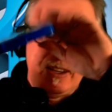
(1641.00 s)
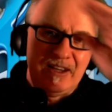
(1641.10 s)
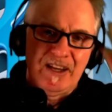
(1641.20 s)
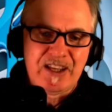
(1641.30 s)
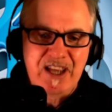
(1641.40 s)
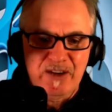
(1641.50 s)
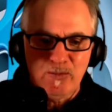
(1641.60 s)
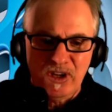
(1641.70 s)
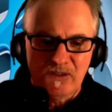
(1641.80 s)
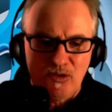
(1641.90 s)
Again,
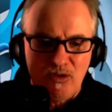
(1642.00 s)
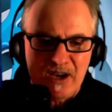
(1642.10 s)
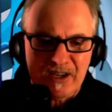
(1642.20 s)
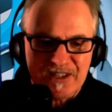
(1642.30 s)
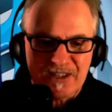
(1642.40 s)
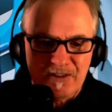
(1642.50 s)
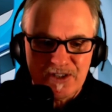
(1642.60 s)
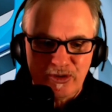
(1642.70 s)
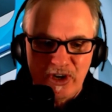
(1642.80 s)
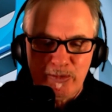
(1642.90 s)
we have The Rock,
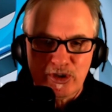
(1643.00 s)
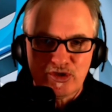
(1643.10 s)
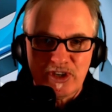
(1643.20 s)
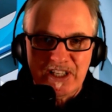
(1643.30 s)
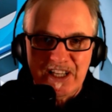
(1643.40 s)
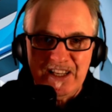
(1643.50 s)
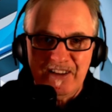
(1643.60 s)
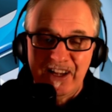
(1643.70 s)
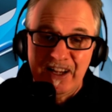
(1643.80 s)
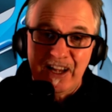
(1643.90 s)
Skyscraper 3D.
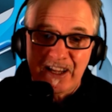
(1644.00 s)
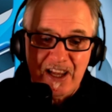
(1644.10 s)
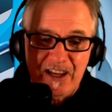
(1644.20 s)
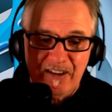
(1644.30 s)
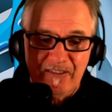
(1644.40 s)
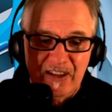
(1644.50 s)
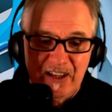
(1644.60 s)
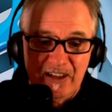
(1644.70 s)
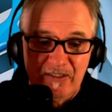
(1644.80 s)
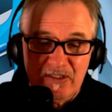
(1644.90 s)
Again,
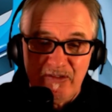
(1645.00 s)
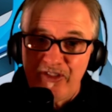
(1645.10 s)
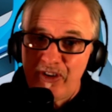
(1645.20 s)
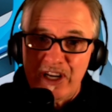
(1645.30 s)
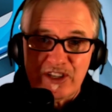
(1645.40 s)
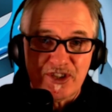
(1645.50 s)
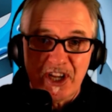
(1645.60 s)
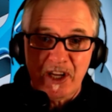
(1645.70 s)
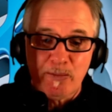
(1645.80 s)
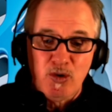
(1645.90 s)
very
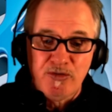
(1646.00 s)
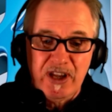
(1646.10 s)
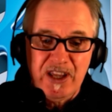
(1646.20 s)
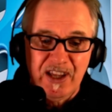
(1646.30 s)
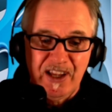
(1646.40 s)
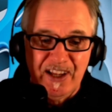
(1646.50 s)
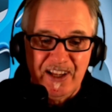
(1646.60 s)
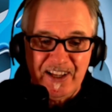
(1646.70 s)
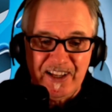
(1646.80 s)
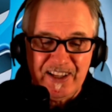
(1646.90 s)
entertaining movie.
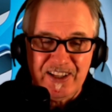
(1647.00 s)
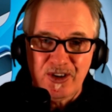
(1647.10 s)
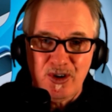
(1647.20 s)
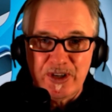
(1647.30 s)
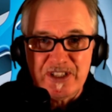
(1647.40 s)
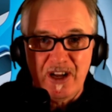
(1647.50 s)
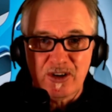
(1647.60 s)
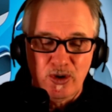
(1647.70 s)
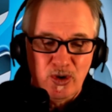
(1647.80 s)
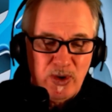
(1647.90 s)
It's not
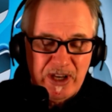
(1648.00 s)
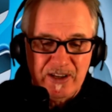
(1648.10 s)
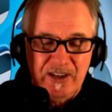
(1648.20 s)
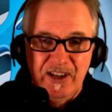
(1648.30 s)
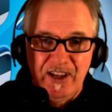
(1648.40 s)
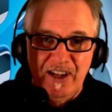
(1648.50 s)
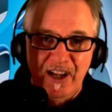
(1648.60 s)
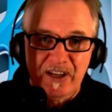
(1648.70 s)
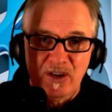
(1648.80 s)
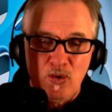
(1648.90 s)
going to win
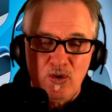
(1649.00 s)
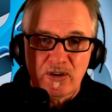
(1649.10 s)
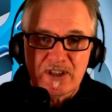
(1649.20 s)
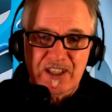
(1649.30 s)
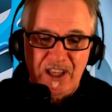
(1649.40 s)
any awards.